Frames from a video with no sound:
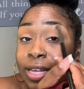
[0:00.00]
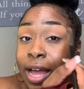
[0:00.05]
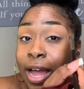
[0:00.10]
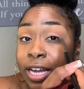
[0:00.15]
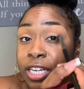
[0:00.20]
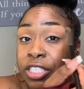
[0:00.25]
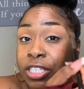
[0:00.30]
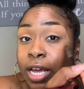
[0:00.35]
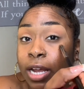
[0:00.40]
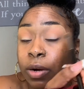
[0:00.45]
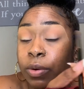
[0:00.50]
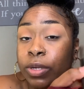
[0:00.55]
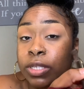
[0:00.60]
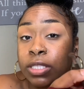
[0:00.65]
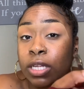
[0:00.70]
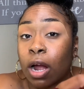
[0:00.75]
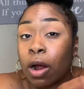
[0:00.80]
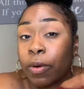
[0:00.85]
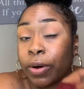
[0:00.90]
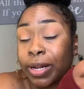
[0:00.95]
eyeshadow is
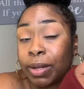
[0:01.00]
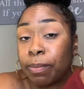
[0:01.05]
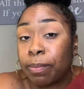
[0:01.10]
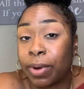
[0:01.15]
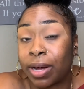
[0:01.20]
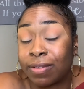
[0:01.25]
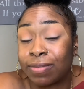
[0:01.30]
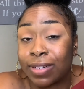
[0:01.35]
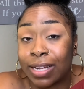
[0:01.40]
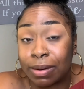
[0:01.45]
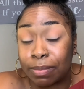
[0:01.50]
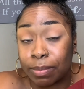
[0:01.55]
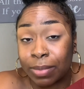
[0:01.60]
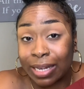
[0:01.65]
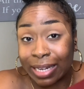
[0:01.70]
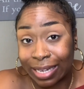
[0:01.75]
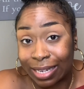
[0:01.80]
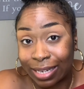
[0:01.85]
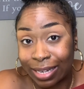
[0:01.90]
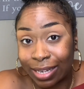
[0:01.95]
already buffed and
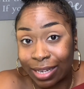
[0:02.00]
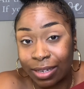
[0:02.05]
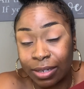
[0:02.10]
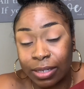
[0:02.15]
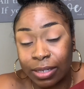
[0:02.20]
blended.